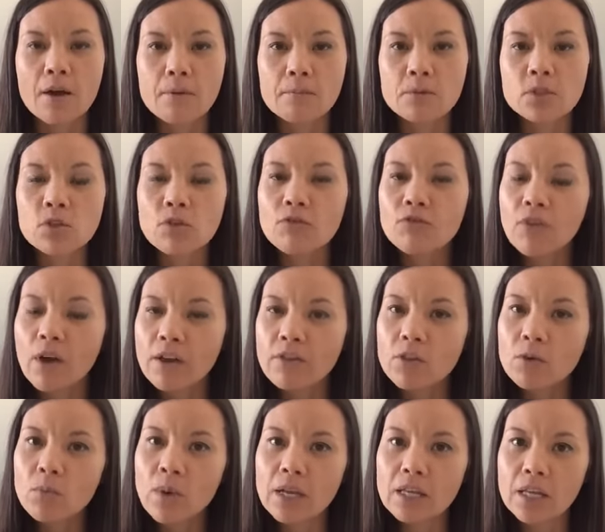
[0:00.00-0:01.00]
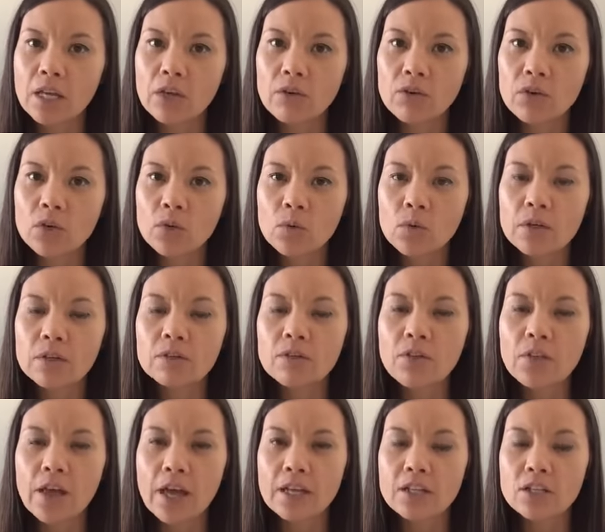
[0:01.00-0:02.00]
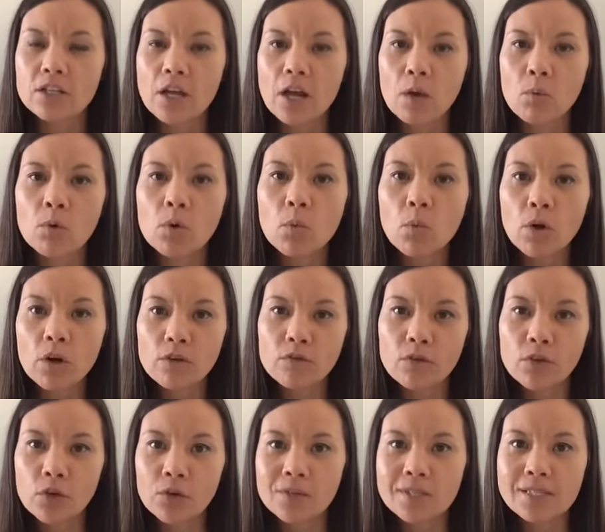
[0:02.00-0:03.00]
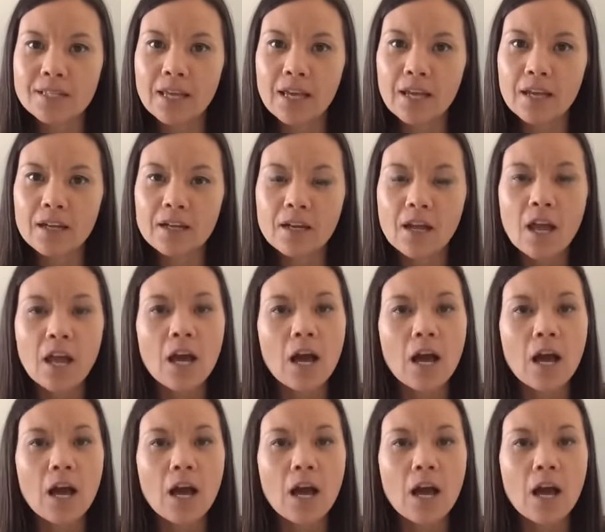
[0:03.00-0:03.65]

So find the right carrier oil that will work for your skin.